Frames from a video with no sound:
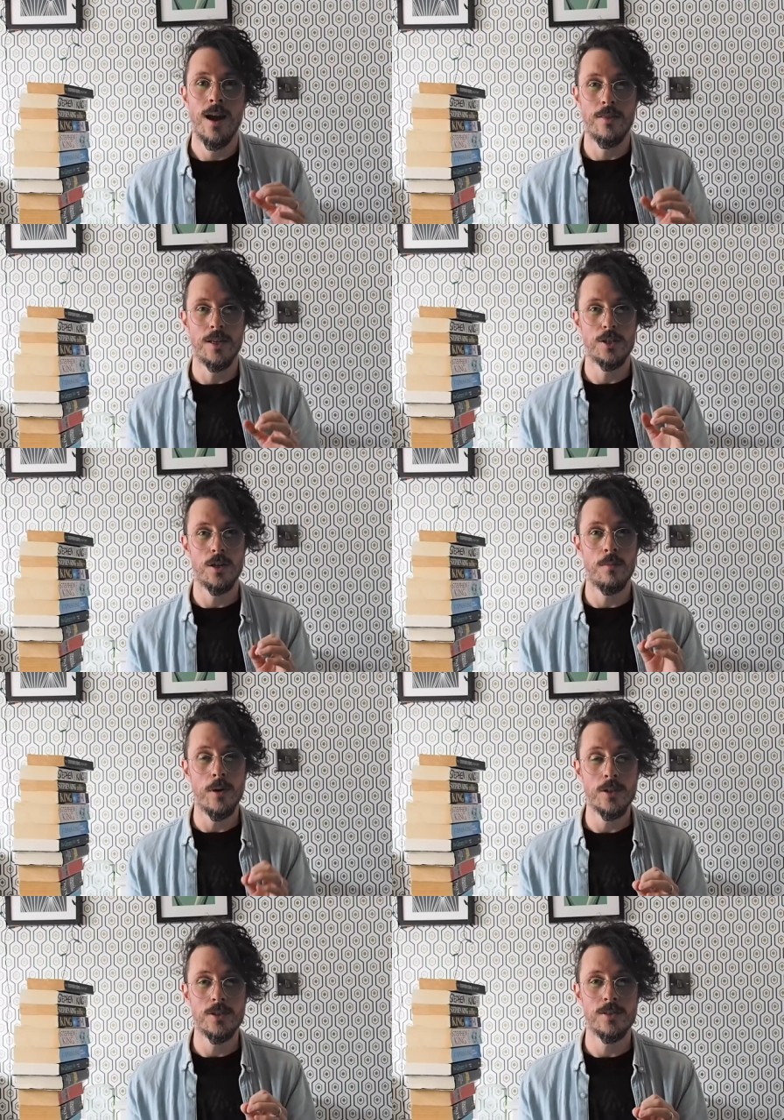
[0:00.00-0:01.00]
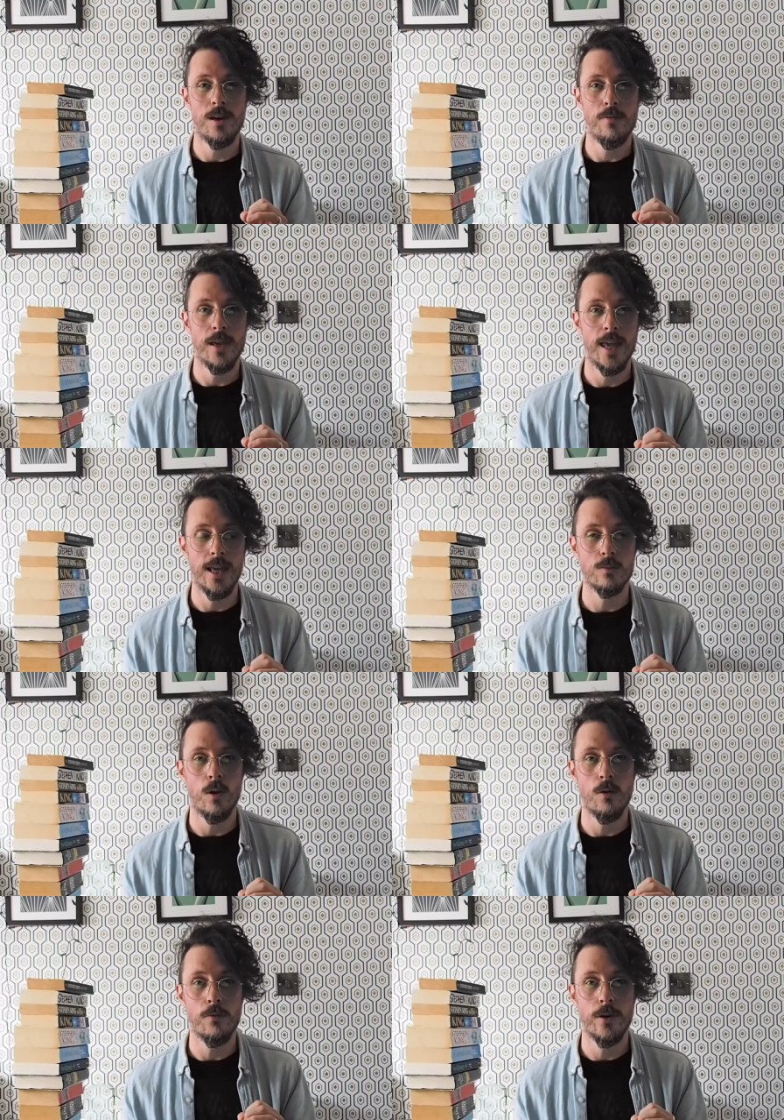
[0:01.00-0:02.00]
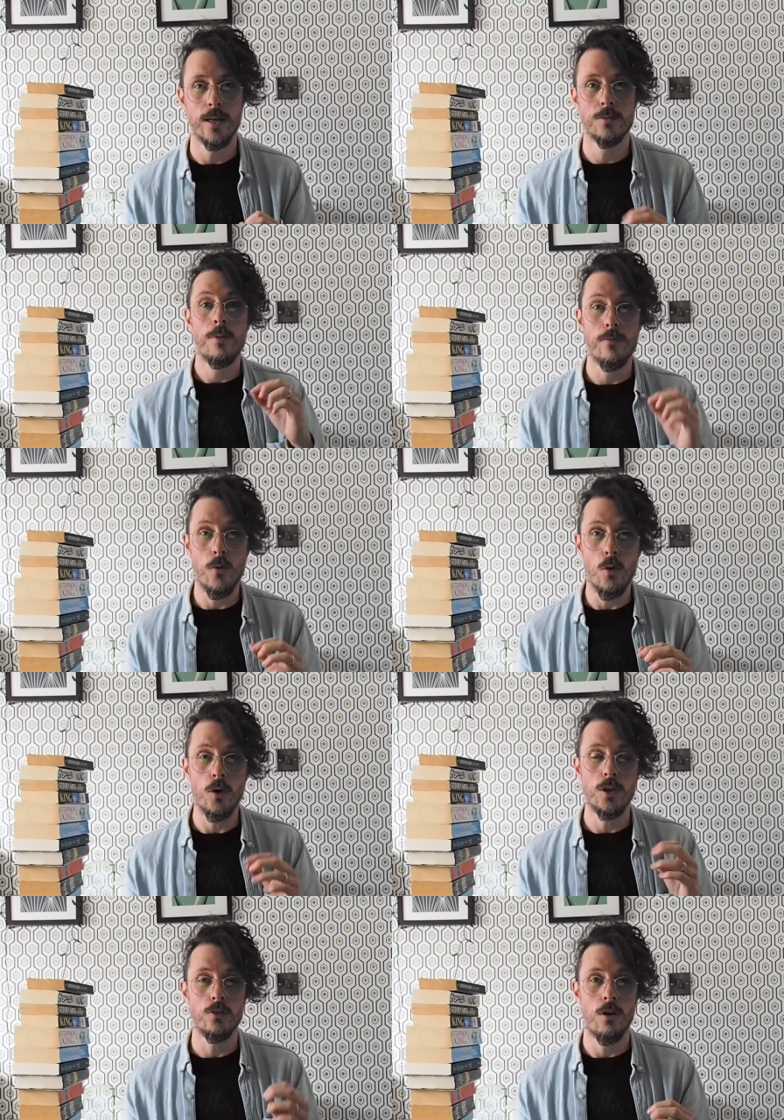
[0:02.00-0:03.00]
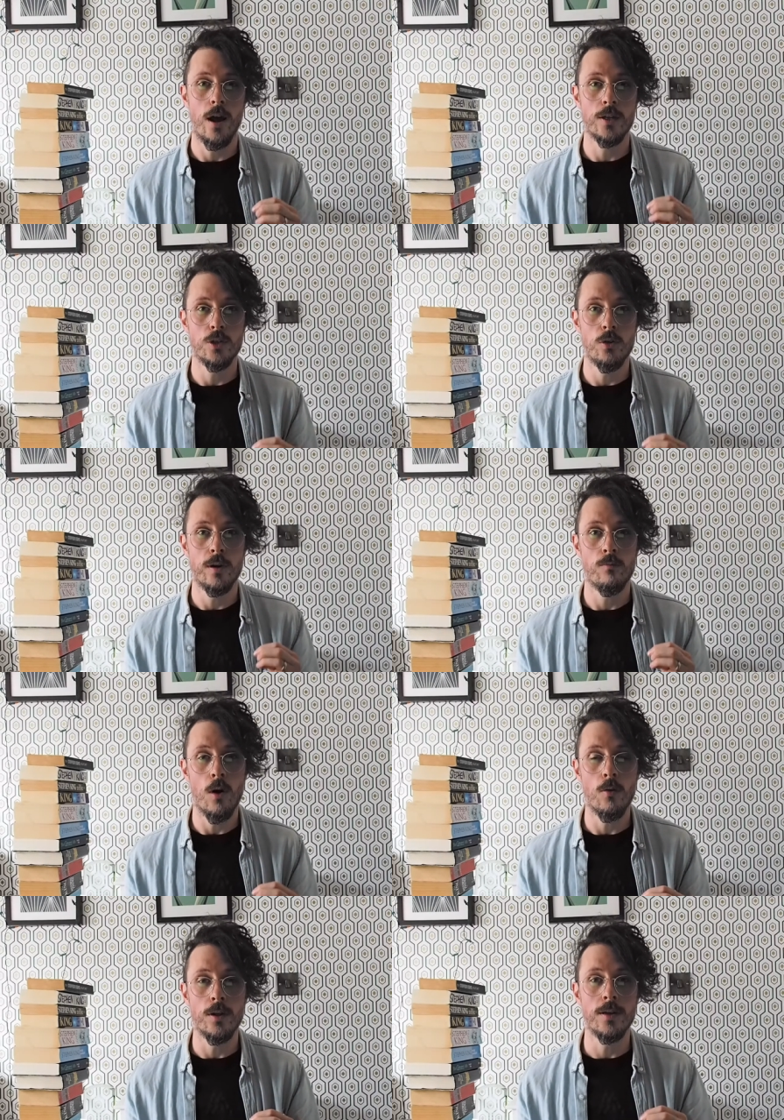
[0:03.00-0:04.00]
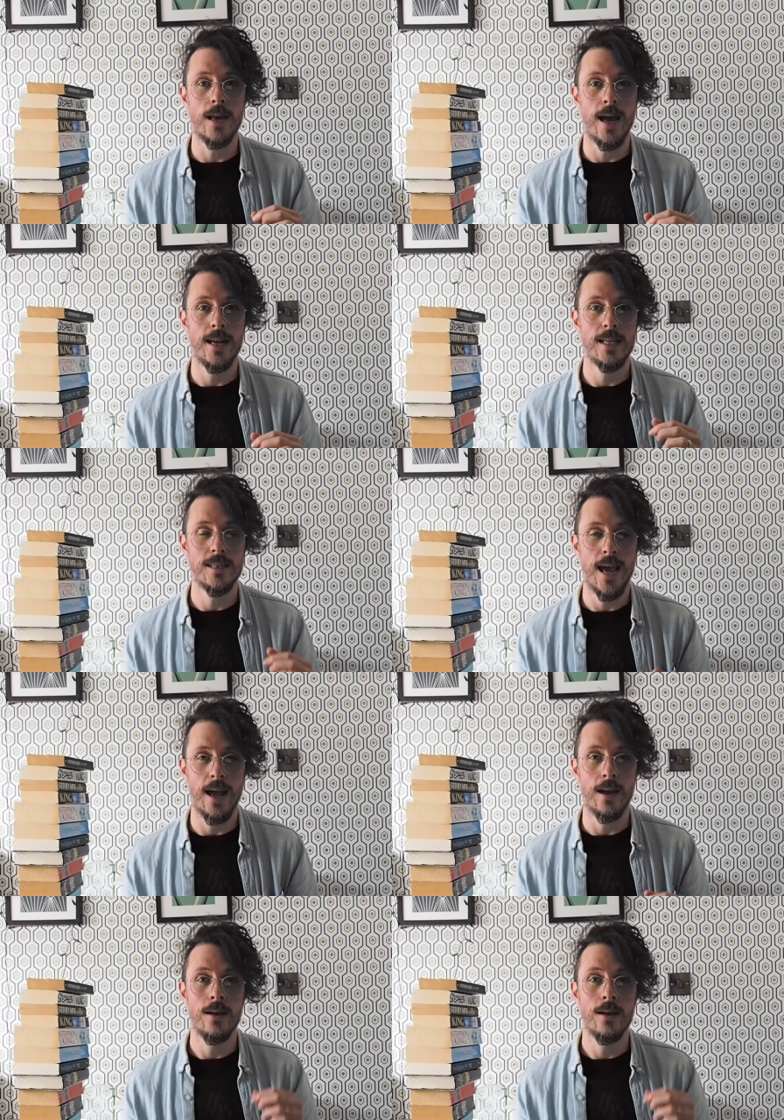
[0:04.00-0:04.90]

I think you should immerse yourself in King's world first before you try and join Roland and his gang.